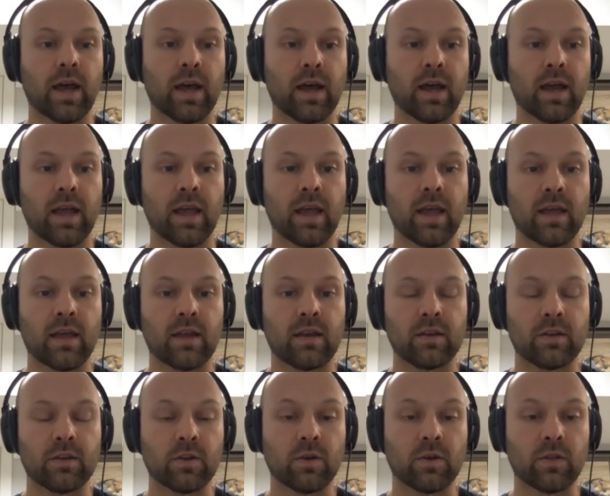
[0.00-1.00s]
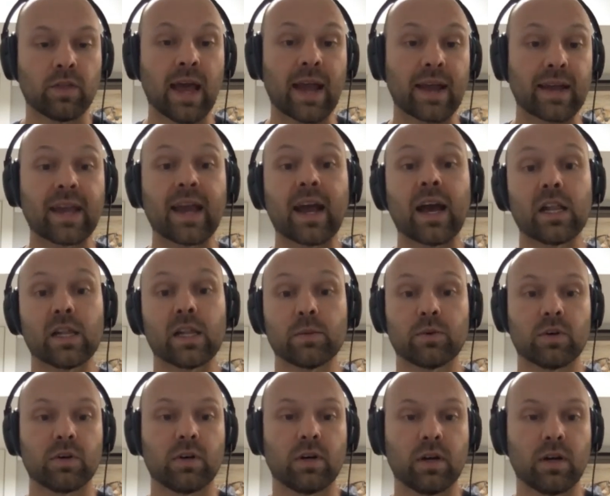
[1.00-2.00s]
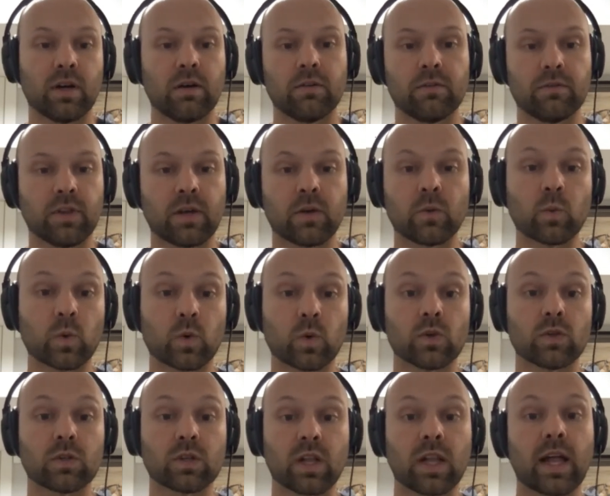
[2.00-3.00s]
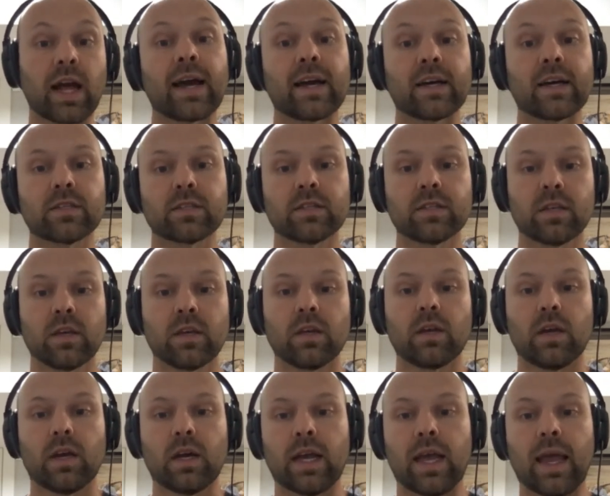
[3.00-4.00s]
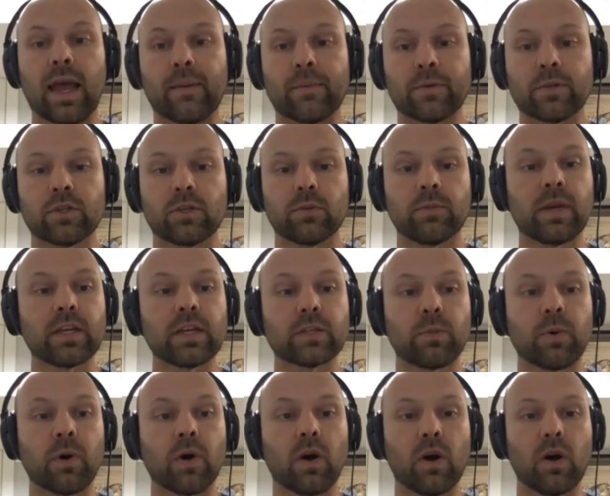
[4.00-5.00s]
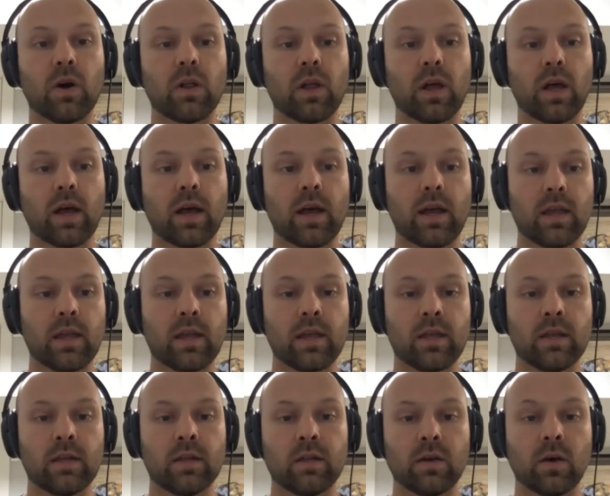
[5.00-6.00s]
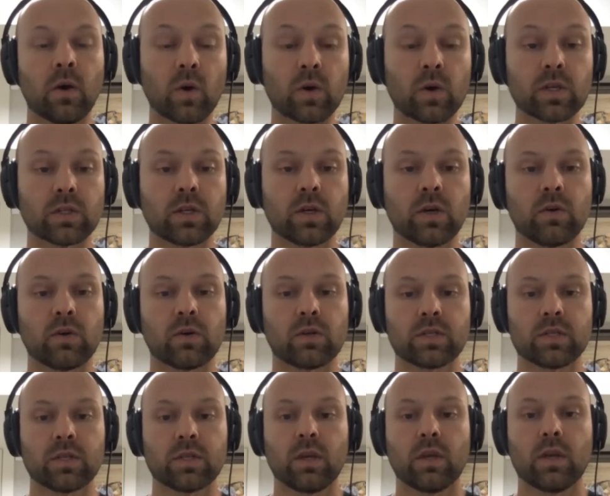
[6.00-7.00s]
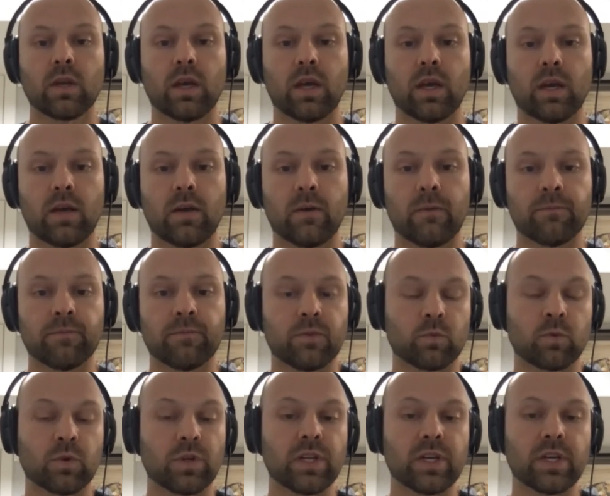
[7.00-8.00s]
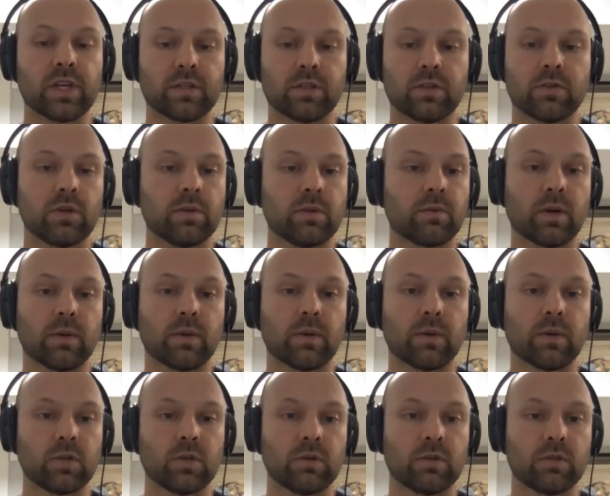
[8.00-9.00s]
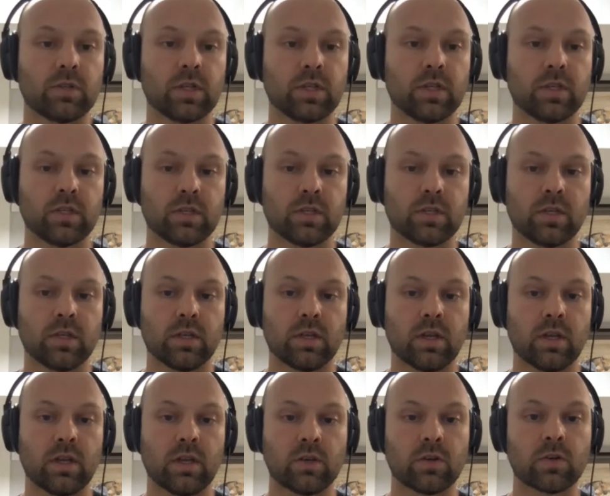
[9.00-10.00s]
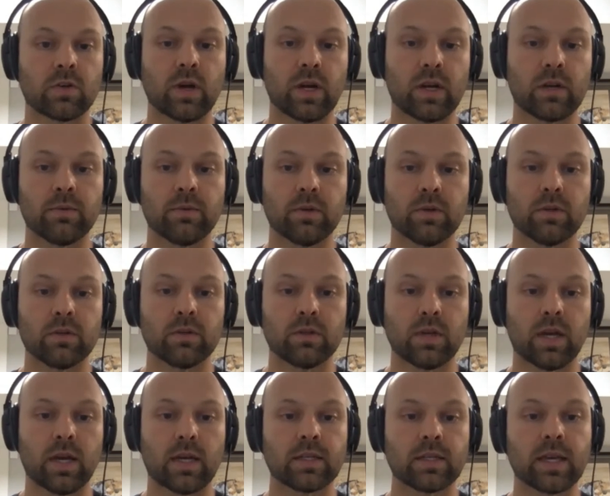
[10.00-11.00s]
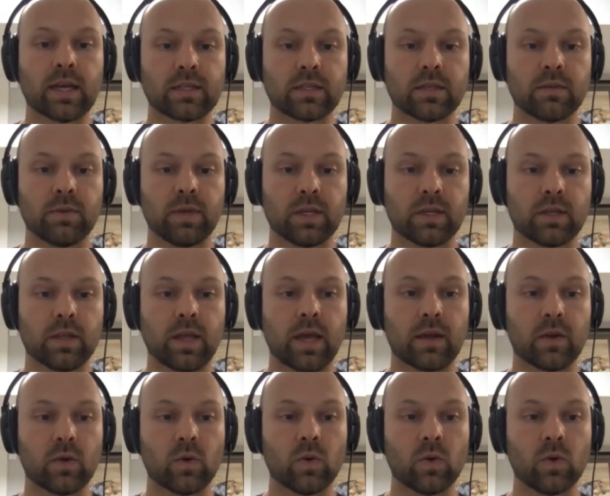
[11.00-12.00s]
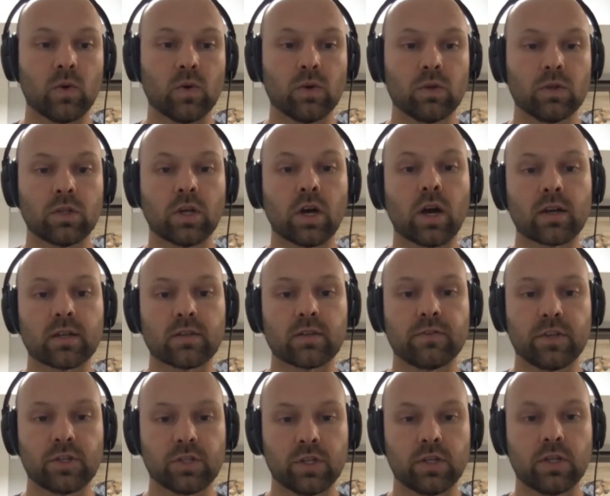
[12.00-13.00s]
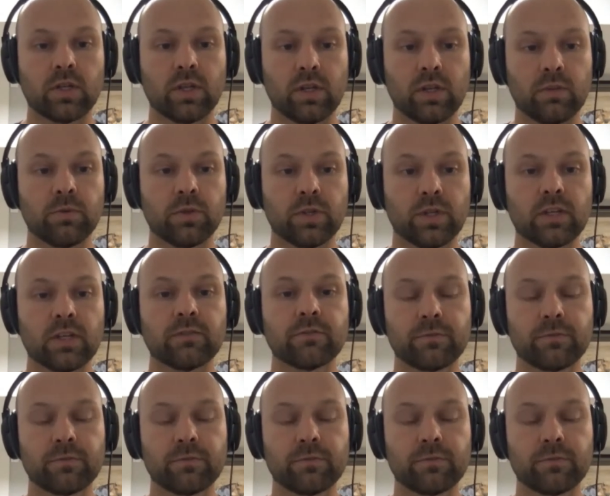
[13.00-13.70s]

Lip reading: and that caliber of like world-class amateur baseball in Okotoks really is a dream come true. Just an incredible testament to that whole Dogs vision and belief.